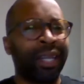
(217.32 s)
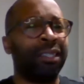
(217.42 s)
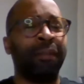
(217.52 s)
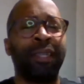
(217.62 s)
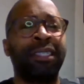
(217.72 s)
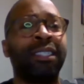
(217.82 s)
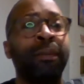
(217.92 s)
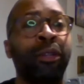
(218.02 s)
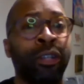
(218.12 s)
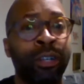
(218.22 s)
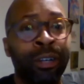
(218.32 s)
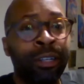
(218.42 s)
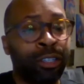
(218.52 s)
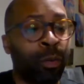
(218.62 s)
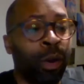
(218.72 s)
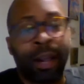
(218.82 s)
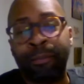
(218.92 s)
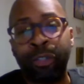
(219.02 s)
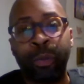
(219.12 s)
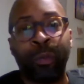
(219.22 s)
something similar to what
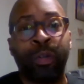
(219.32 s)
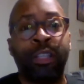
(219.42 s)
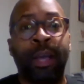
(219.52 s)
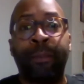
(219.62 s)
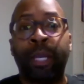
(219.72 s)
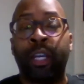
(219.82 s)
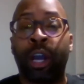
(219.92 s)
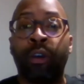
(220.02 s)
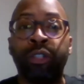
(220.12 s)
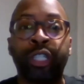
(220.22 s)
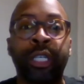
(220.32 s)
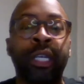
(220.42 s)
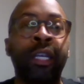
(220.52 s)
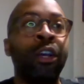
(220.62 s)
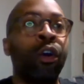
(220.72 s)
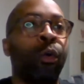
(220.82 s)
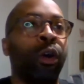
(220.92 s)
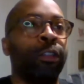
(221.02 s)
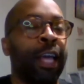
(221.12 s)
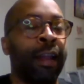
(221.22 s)
I'm doing, whether that be coaching,
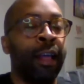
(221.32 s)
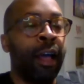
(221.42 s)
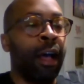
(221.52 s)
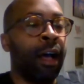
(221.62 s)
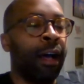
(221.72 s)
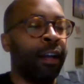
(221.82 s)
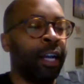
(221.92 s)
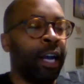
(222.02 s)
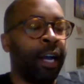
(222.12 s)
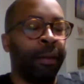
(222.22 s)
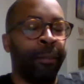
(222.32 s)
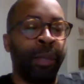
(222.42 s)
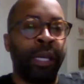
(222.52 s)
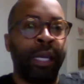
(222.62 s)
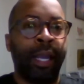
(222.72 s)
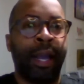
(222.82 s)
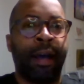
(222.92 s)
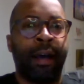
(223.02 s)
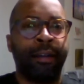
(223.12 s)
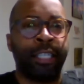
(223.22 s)
whether that be
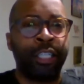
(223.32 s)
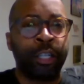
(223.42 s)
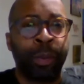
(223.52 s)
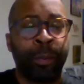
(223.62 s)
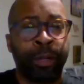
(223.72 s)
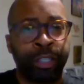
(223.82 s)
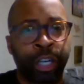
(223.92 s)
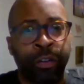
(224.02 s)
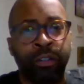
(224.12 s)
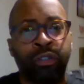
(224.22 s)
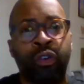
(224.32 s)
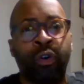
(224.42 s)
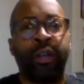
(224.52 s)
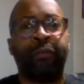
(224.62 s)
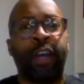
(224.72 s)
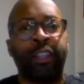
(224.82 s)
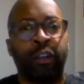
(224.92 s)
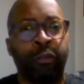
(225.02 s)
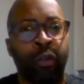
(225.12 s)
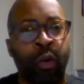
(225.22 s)
teaching people to share their story, find
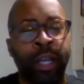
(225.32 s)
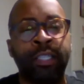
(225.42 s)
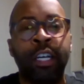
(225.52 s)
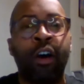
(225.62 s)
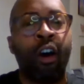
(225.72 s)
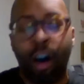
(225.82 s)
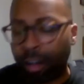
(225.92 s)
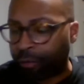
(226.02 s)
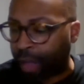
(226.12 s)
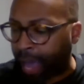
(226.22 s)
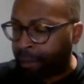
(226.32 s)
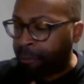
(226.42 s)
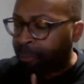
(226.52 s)
their voice, all of that.